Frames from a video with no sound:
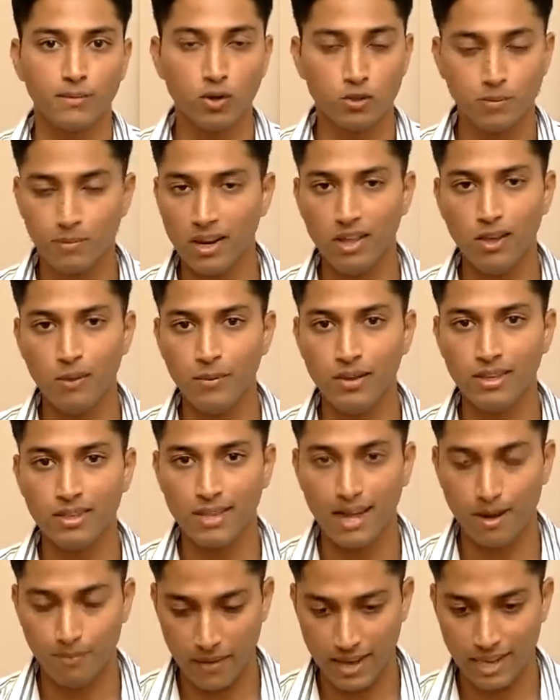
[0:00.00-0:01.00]
Because believe me,
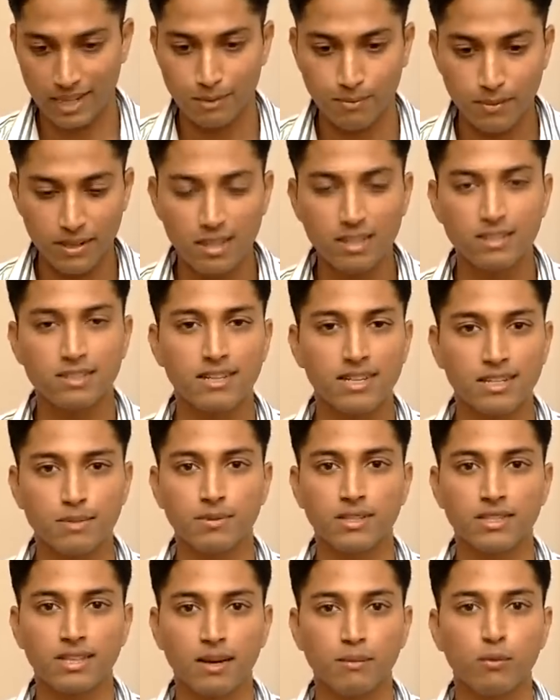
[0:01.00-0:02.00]
that my experience tells
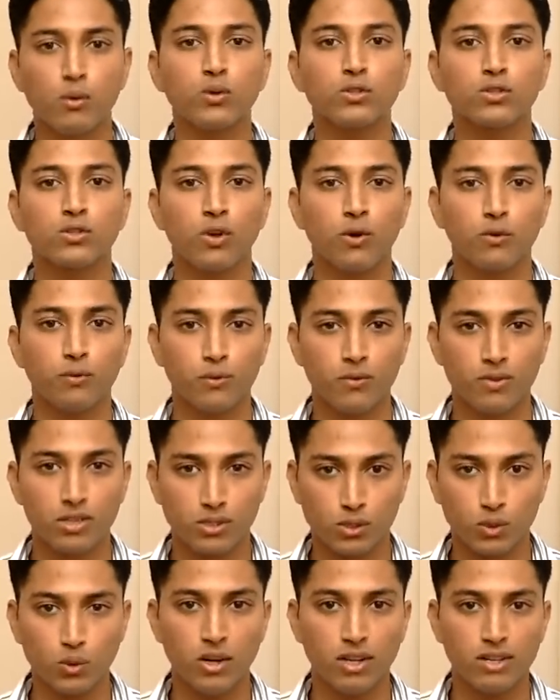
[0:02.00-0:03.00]
me that most of the
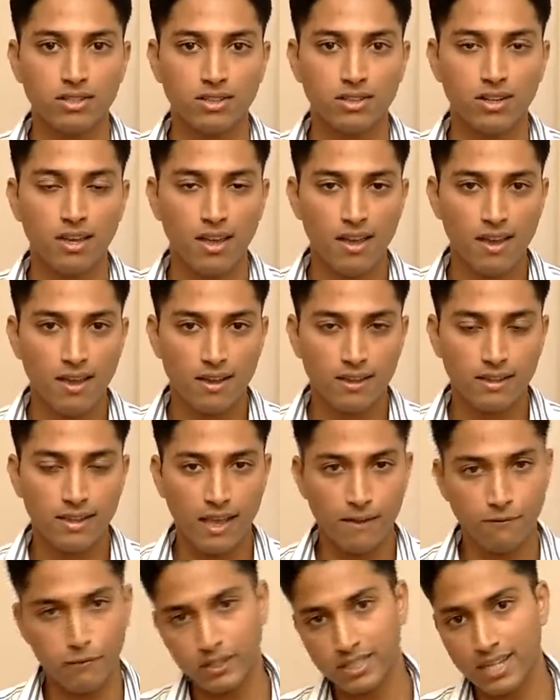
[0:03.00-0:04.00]
students,
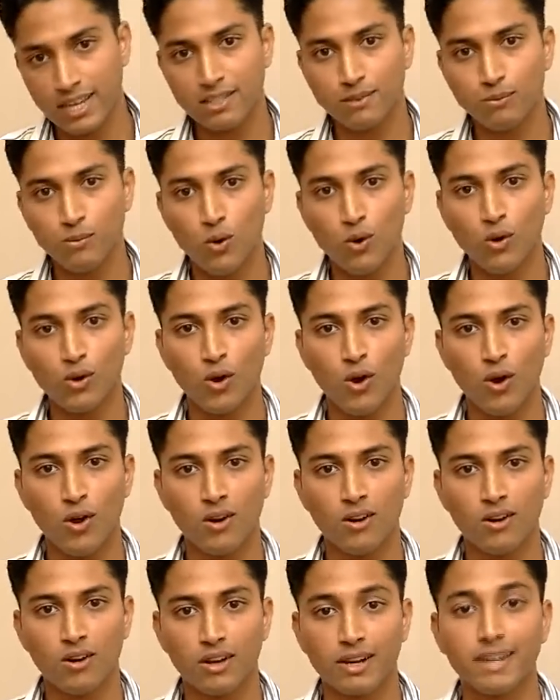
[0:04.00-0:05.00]
they emphasize more
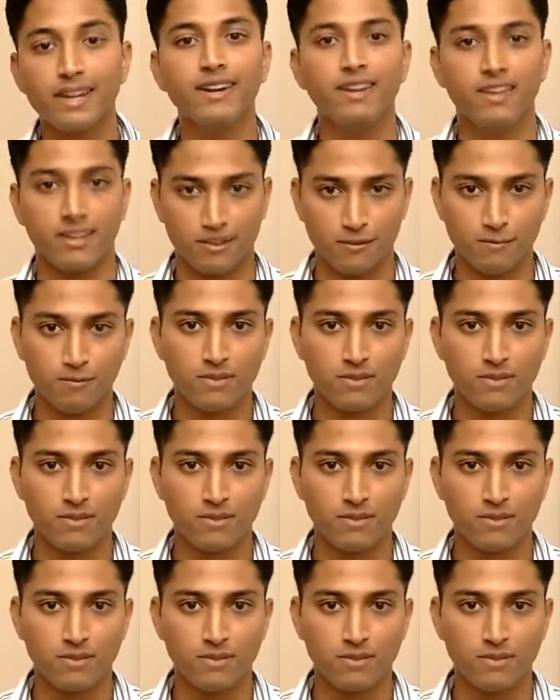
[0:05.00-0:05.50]
on reading